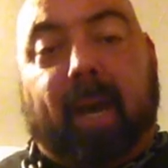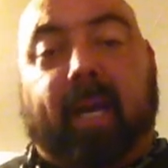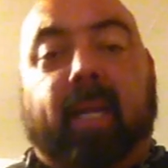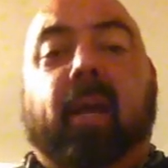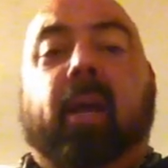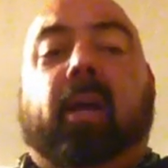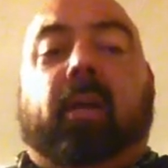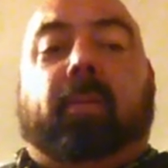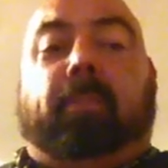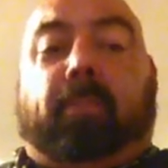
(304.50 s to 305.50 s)
your body.
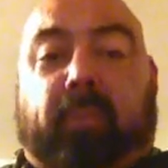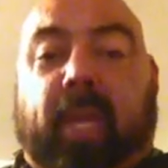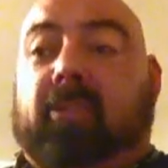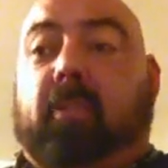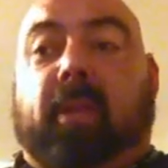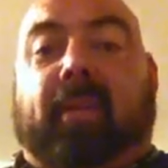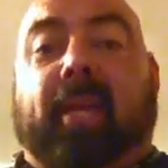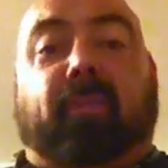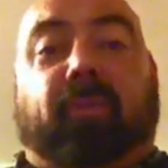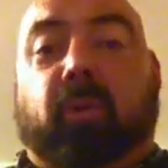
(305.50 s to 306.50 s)
It
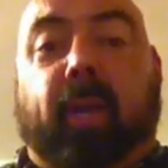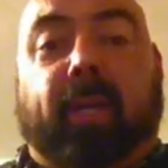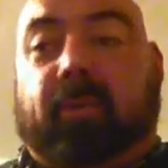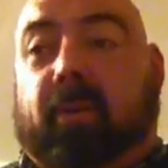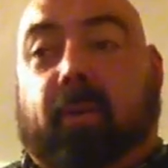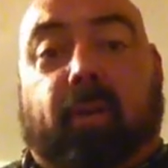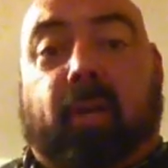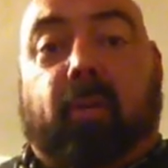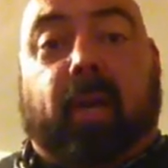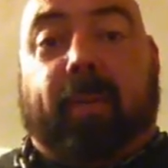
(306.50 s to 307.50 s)
takes a few weeks or
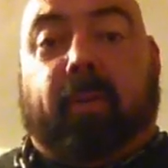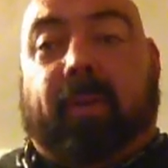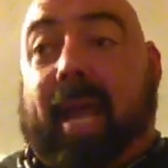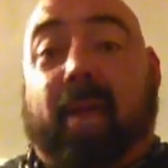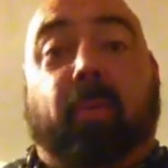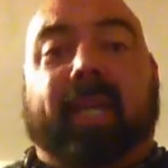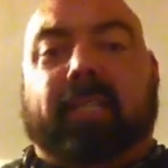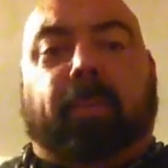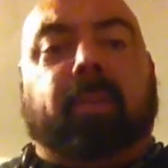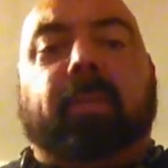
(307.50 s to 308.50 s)
a couple 8
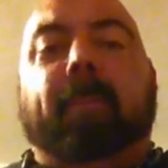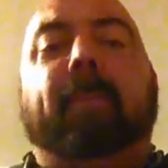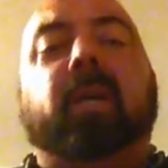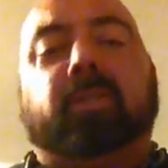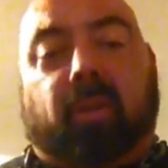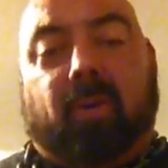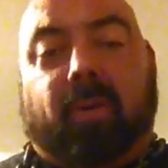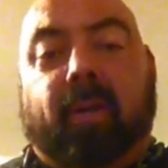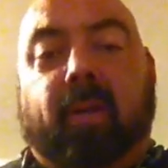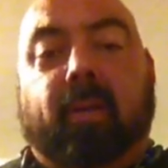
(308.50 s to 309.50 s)
weeks to put some muscle
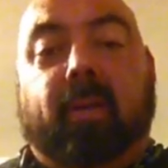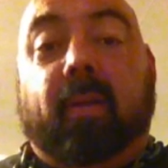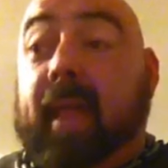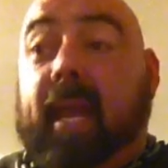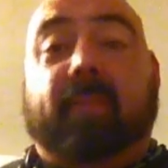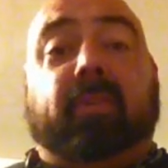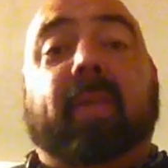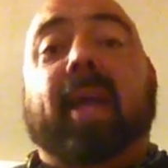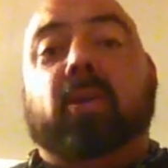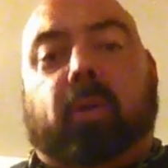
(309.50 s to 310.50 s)
on. Then after
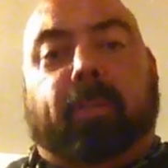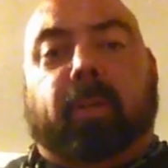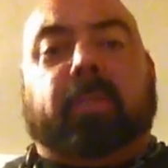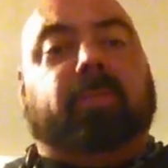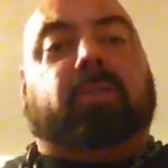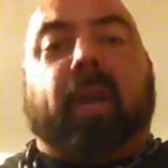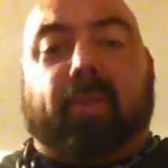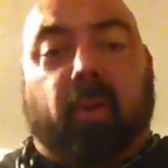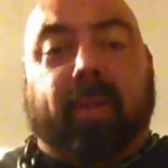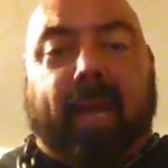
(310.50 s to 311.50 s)
that, you can put some
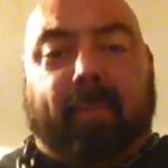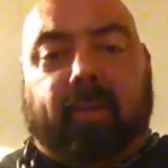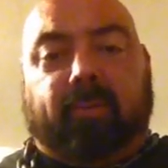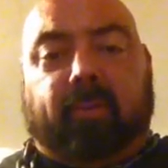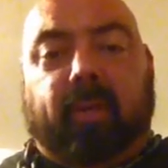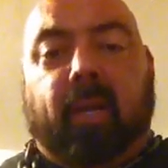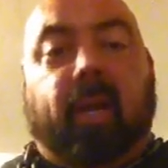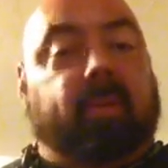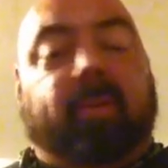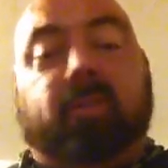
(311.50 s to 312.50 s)
strength on that muscle.
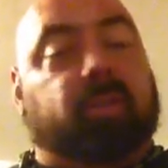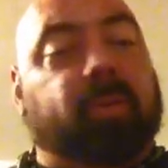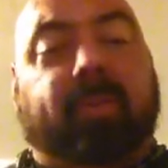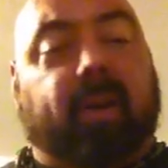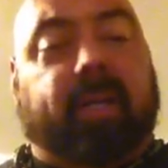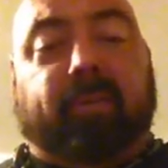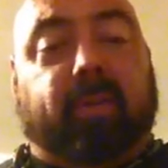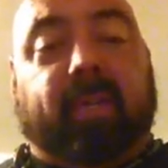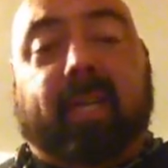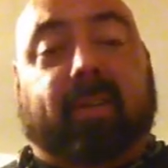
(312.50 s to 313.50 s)
They're two very
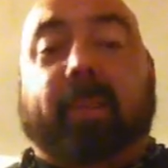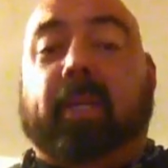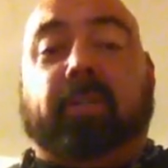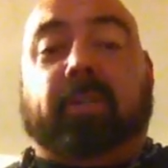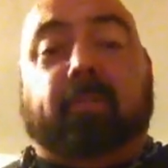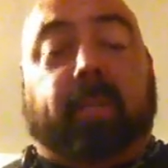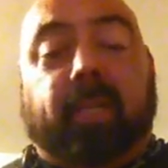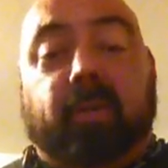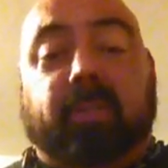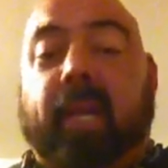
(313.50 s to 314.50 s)
different things, and I'm not sure everybody
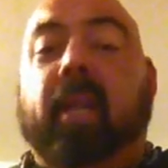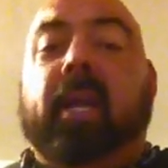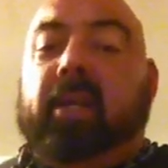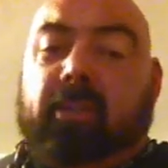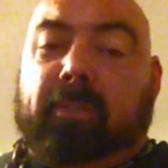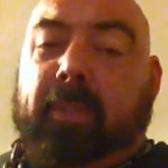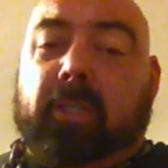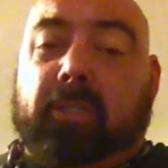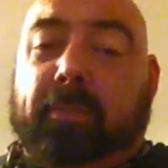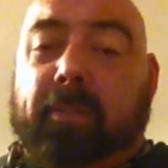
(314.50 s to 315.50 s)
knows that. Just
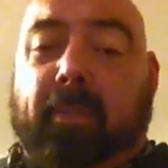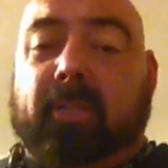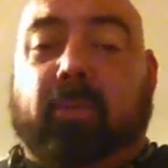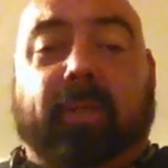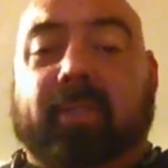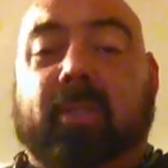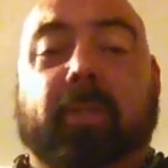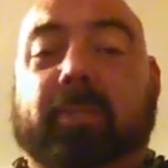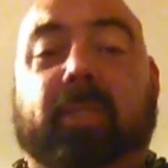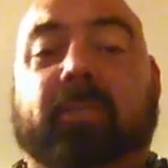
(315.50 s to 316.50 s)
because you put muscle on doesn't
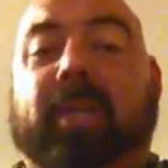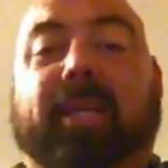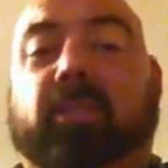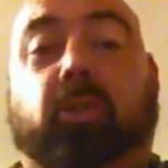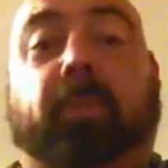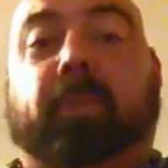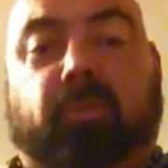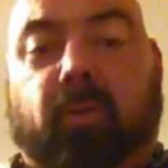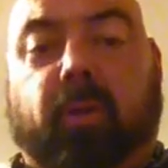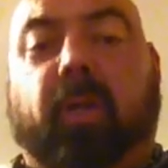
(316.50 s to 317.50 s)
always mean you've gotten super
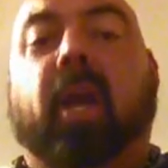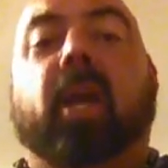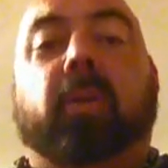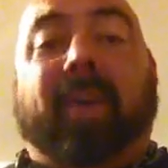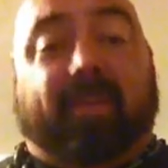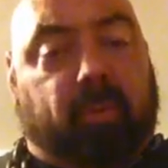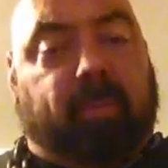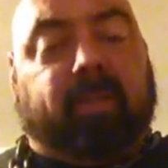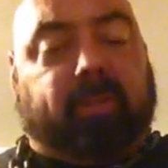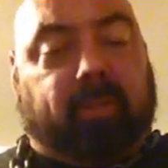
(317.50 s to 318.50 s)
stronger. You have more
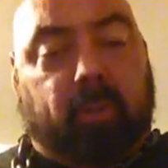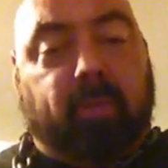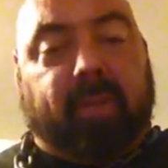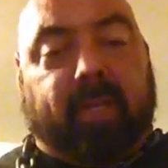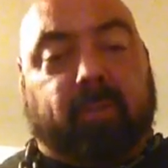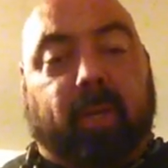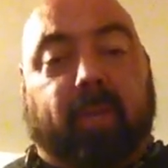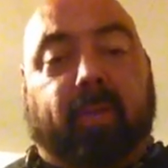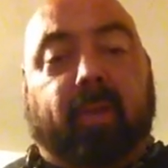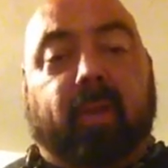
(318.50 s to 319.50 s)
muscle to move things
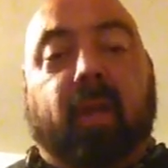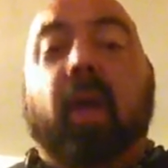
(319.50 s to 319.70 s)
with,